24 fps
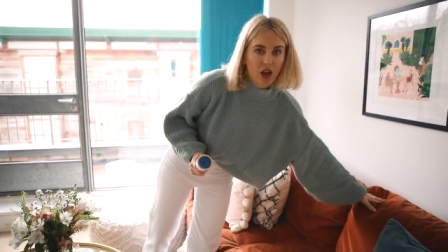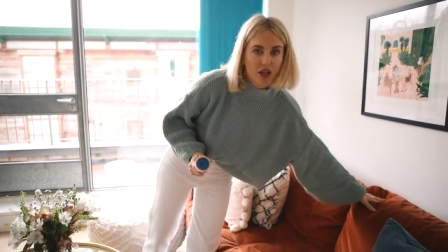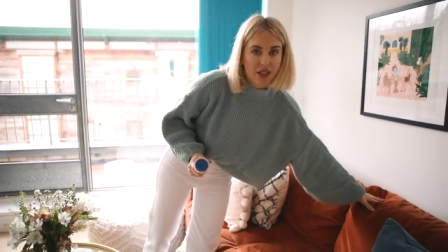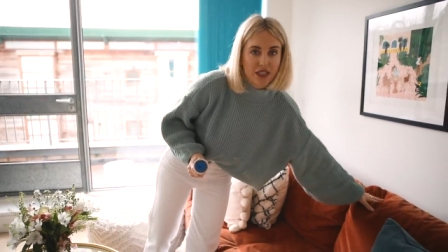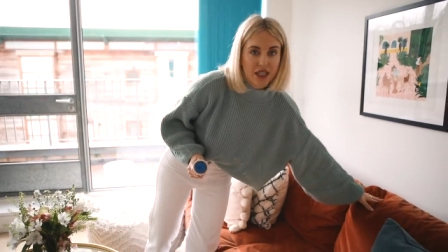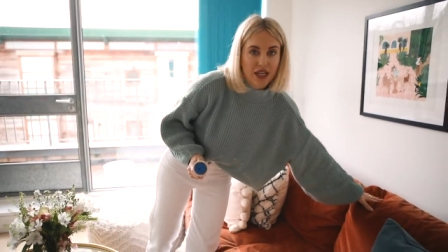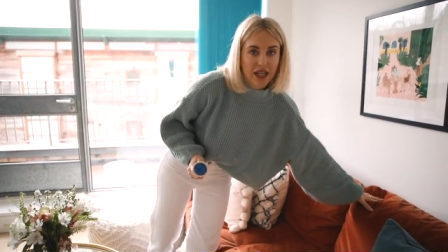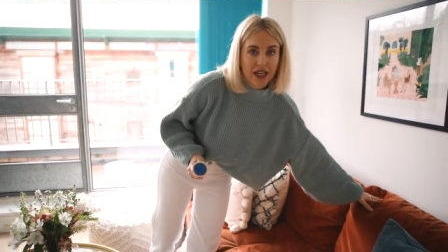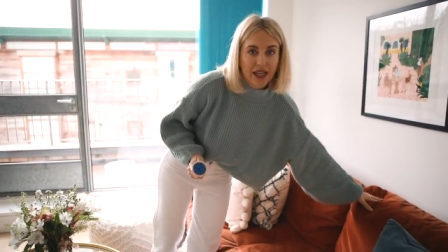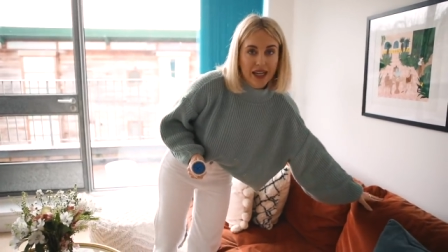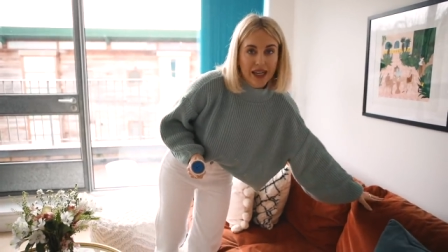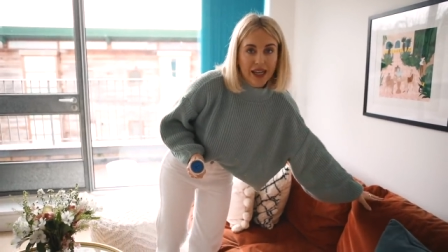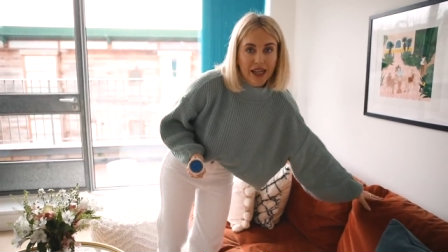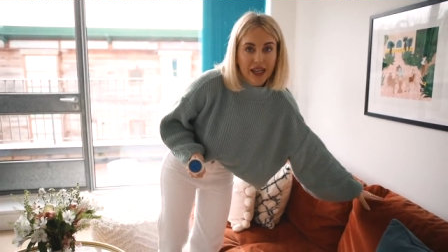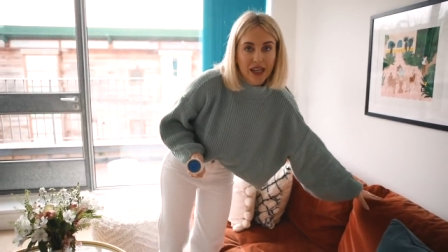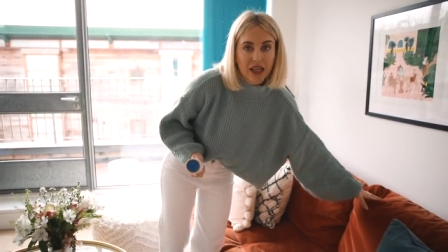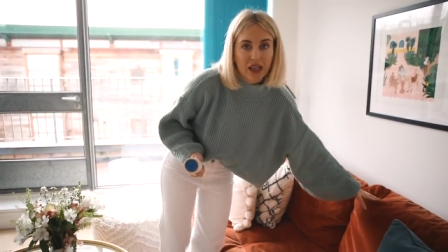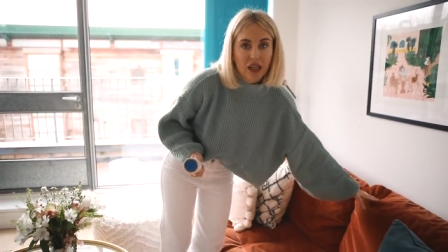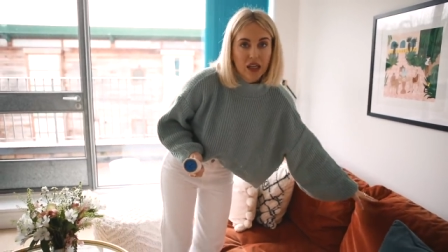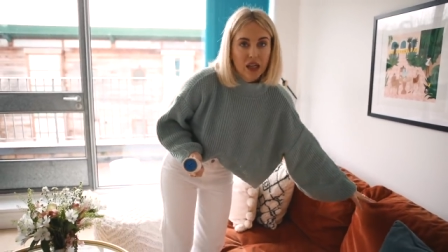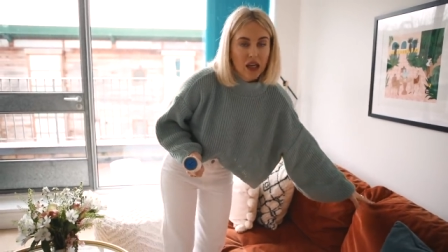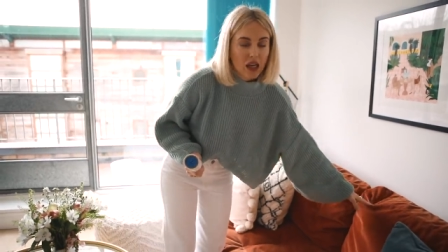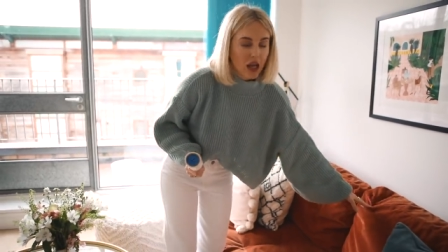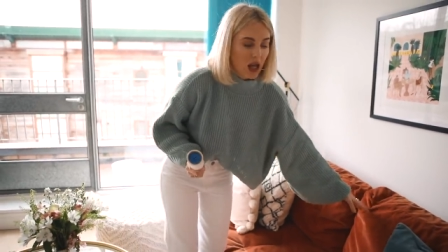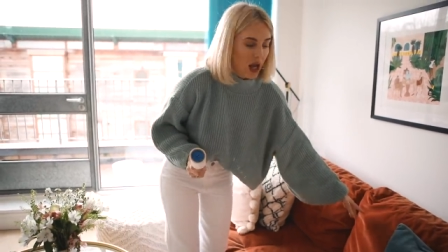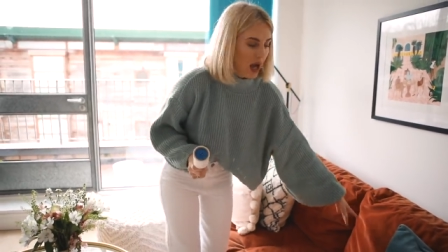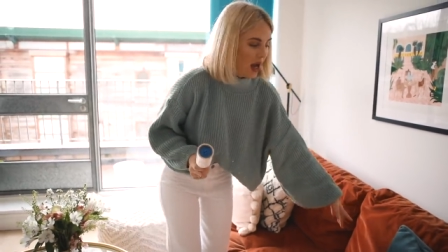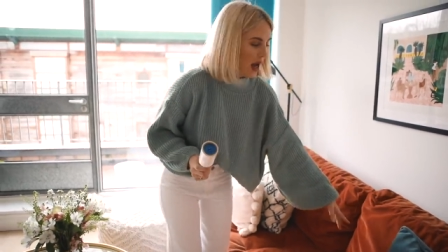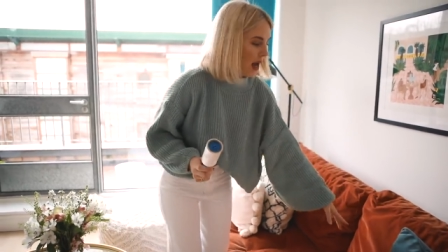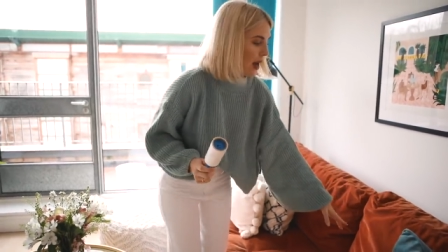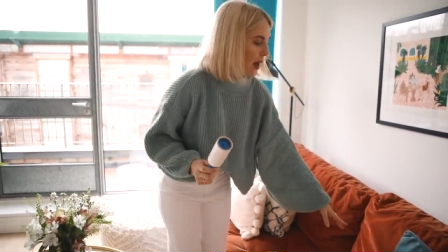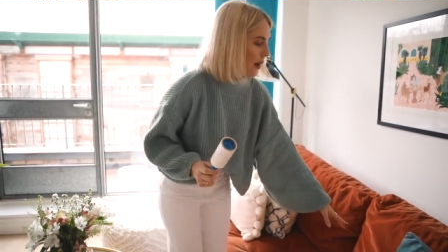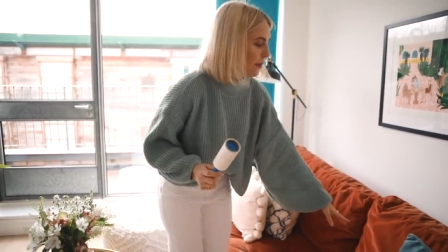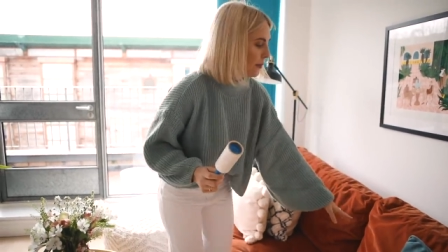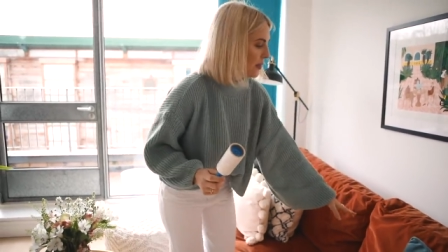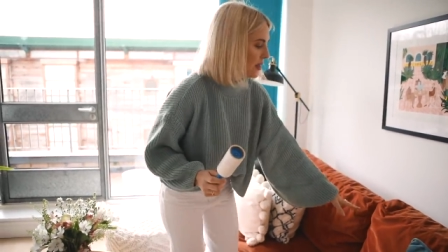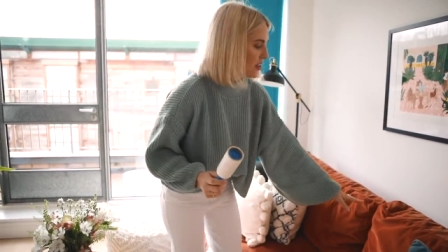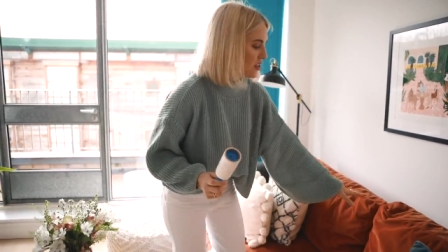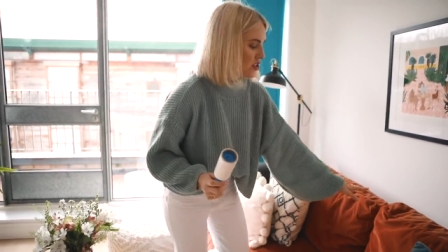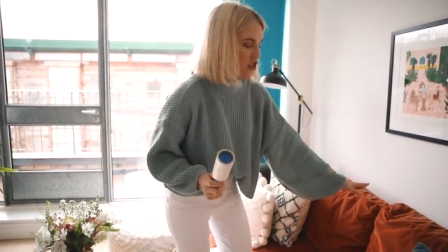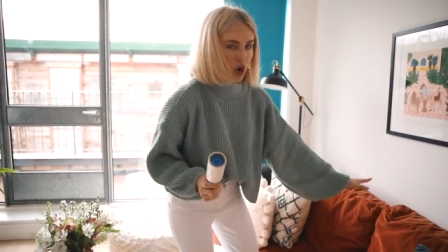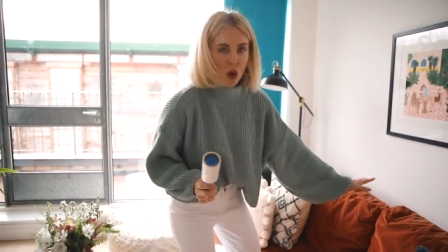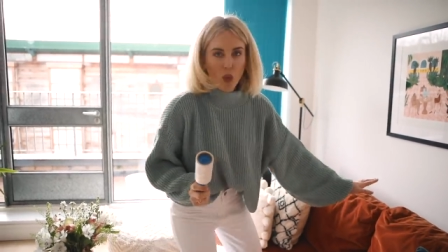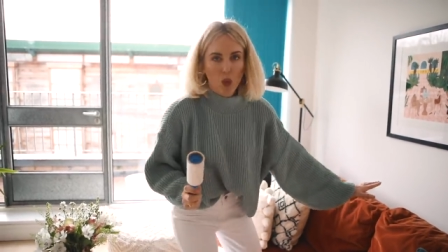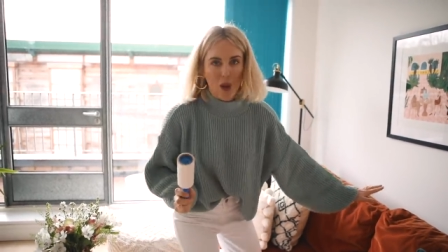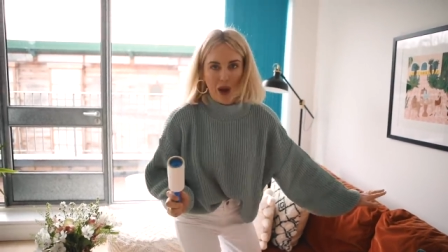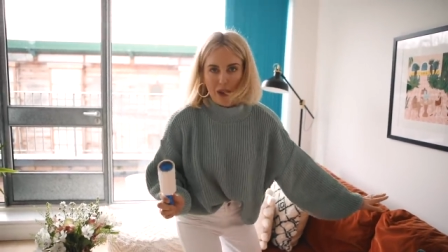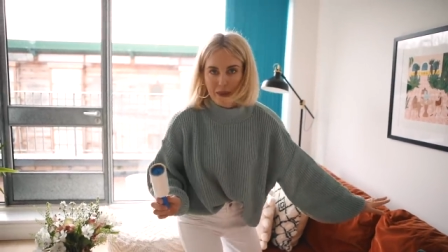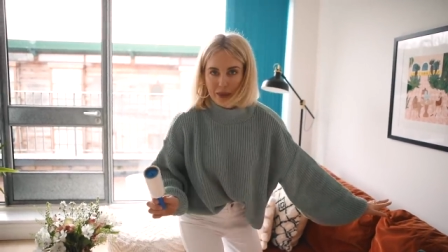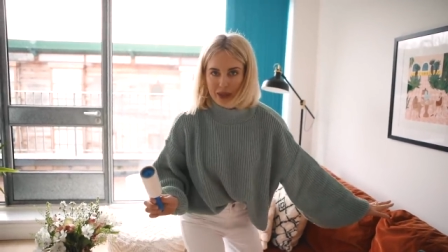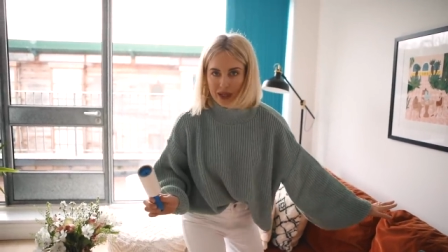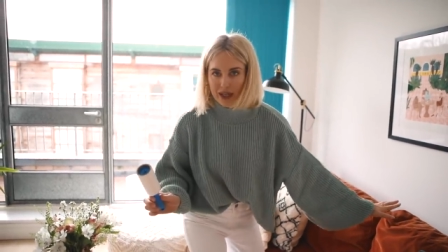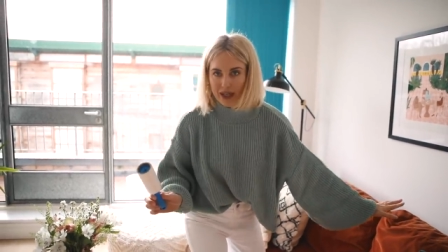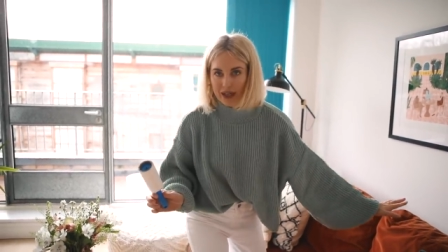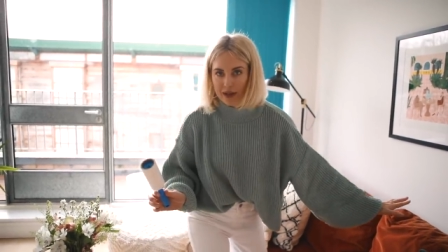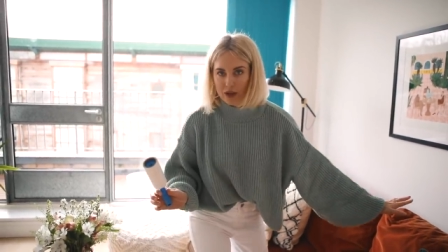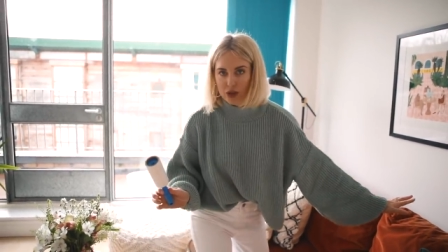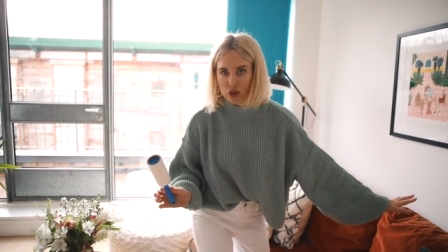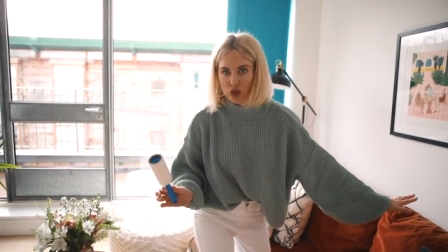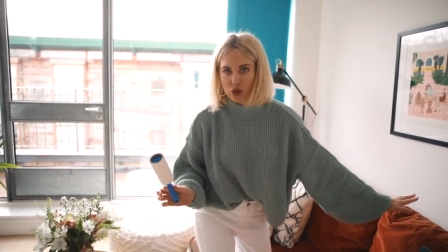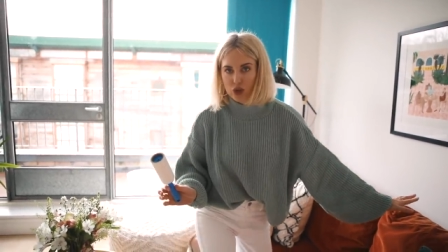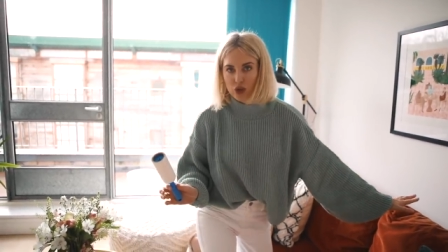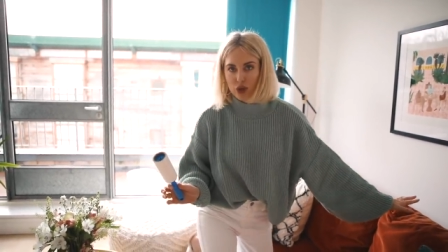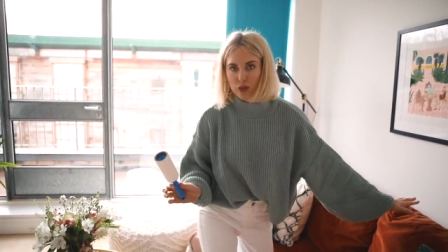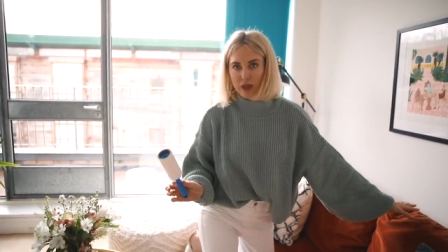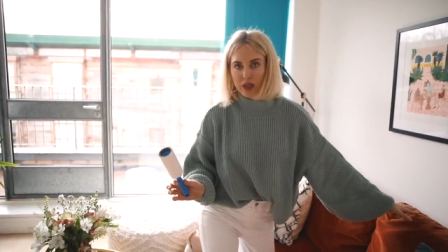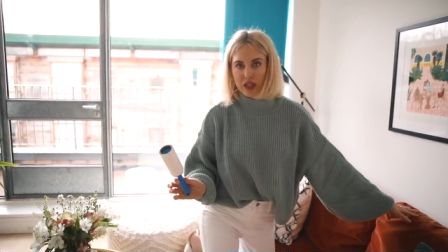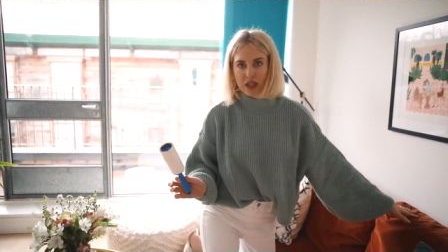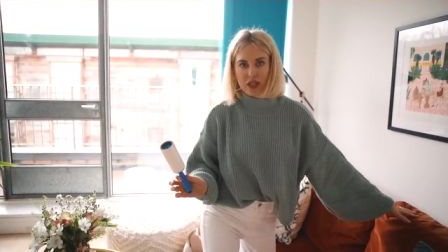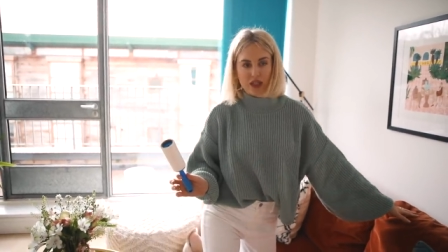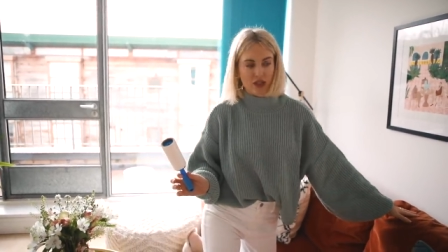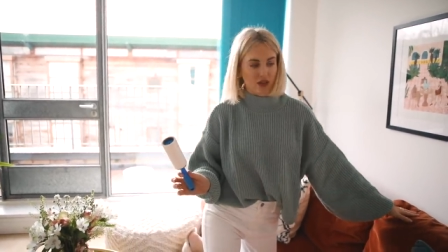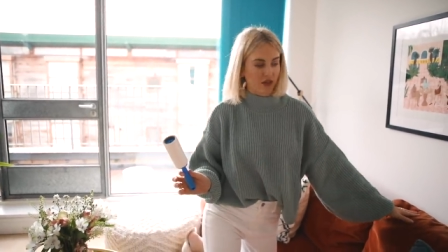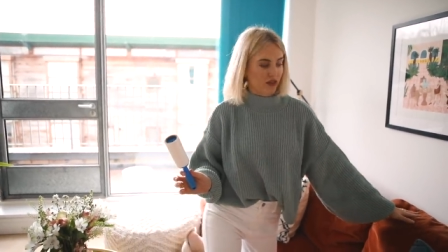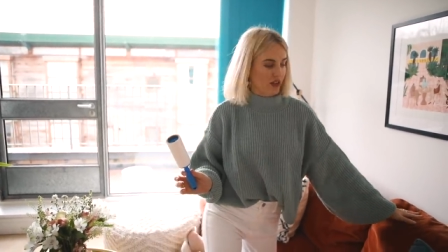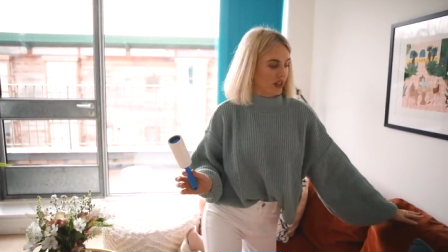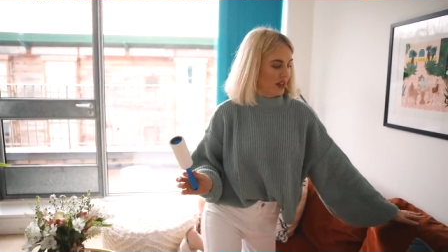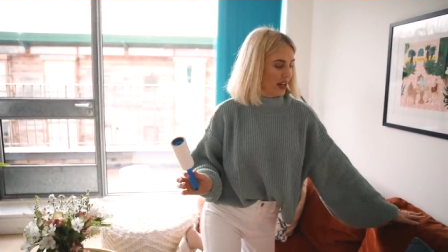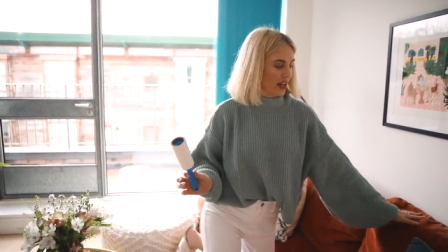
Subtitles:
hard to clean. It's not wipe clean at all because of